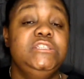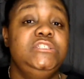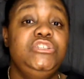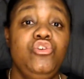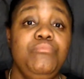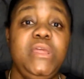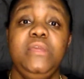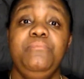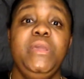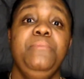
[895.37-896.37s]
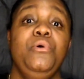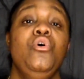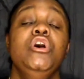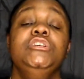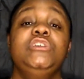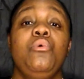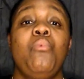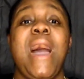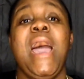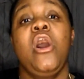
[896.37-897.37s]
too many people. So
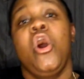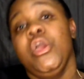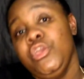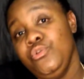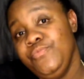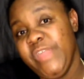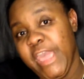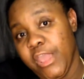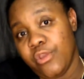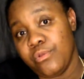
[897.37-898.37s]
why are you there?